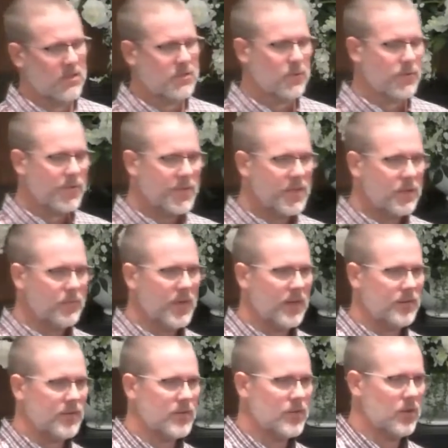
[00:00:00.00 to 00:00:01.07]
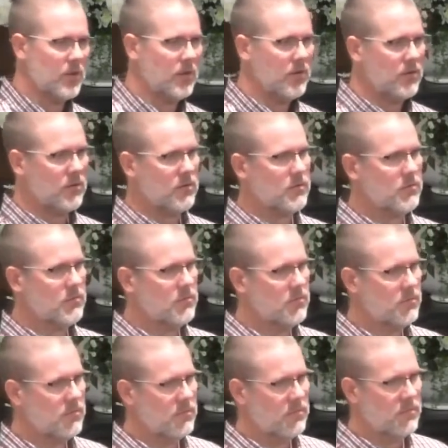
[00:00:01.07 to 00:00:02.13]
So think about the song.
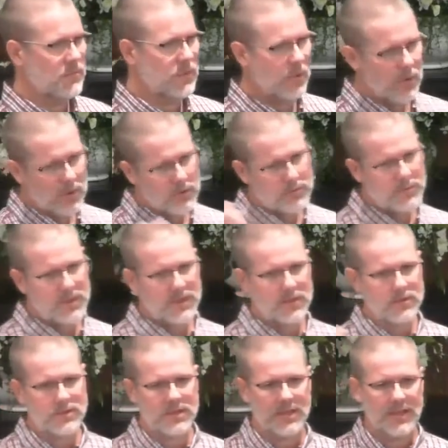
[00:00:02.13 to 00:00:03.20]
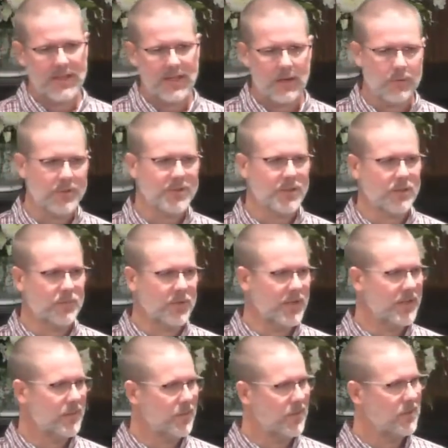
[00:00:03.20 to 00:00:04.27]
Go home later today. I wish I could
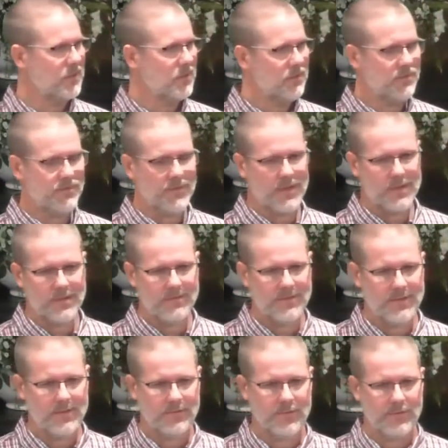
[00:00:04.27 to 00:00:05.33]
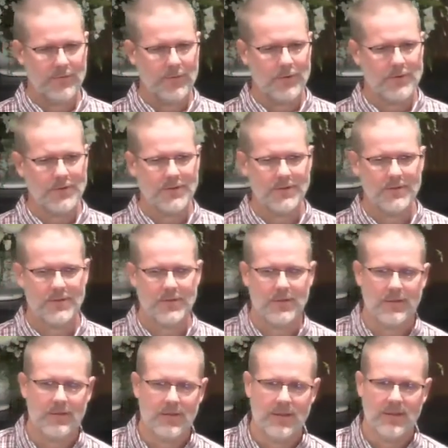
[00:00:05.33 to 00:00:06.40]
play it, but I couldn't find a different version,
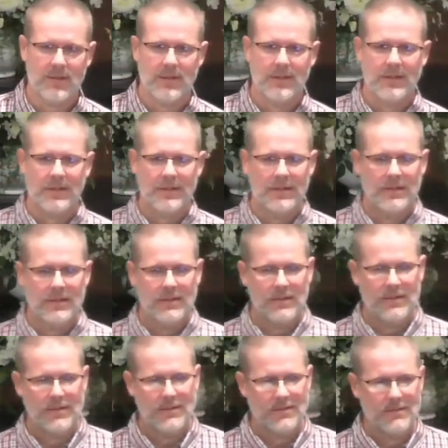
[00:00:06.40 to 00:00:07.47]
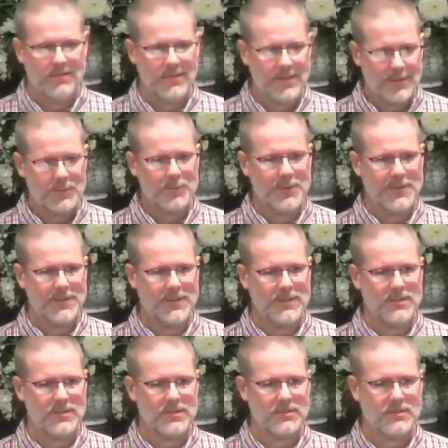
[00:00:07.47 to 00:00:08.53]
so it is what it
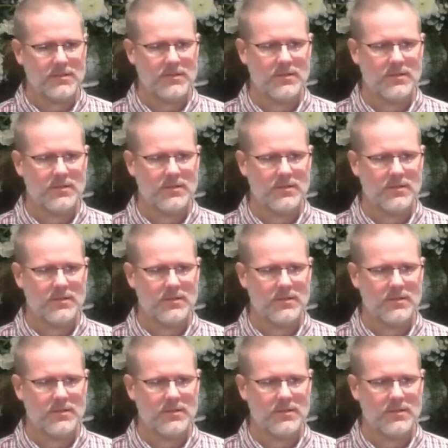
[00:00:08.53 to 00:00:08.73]
is.